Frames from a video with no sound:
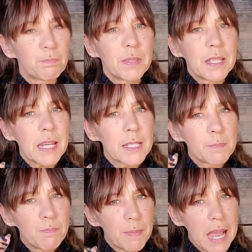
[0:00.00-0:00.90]
because
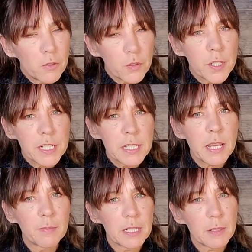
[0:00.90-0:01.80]
boundaries
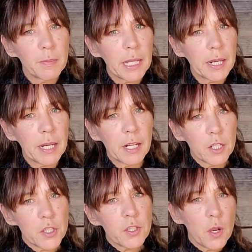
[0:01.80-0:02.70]
come into play here.
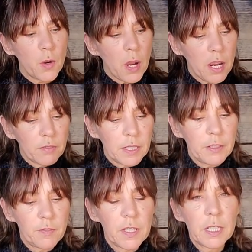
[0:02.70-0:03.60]
So I really
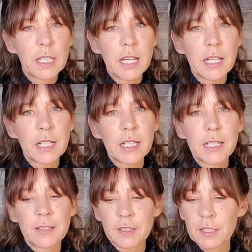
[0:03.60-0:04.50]
feel like,
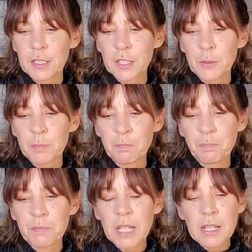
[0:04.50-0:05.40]
you know,
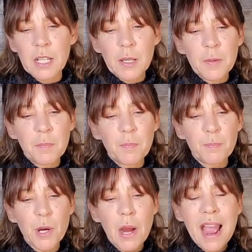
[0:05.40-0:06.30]

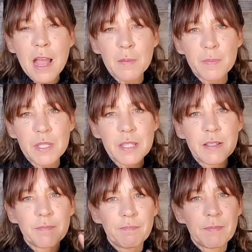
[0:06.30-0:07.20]
perhaps
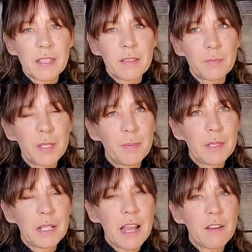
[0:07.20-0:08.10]

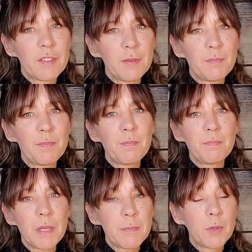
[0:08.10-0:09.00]
people haven't,
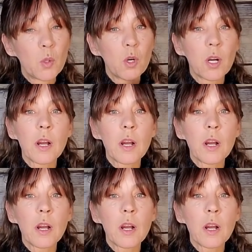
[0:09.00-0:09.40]
people or